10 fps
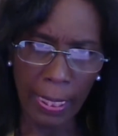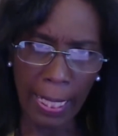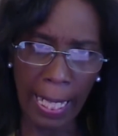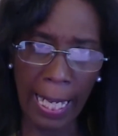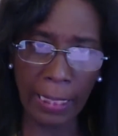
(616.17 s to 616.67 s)

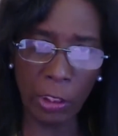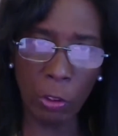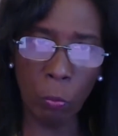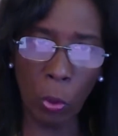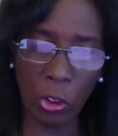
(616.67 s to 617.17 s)
and you
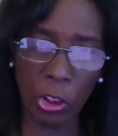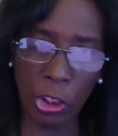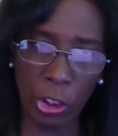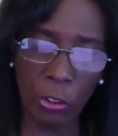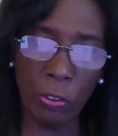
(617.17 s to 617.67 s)
want to
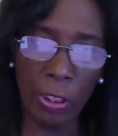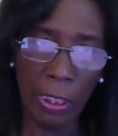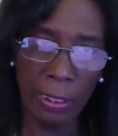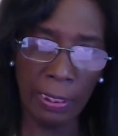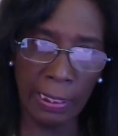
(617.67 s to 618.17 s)
use
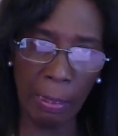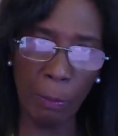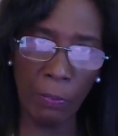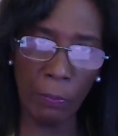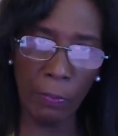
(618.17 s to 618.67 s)

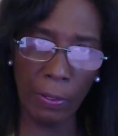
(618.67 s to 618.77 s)
some